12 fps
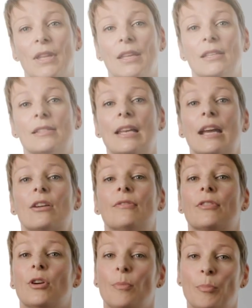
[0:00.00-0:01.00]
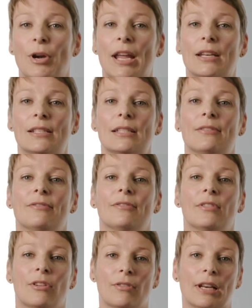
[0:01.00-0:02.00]
is the lack of comprehensive,
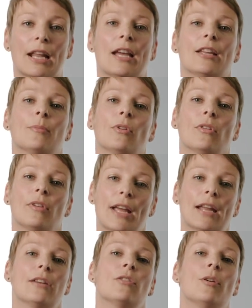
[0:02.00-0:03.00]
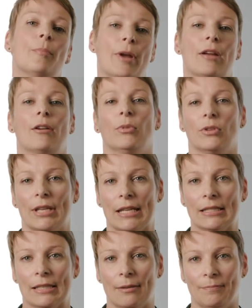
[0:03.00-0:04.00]
reliable and comparable
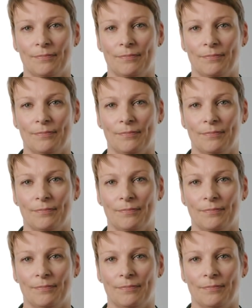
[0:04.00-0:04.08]
data.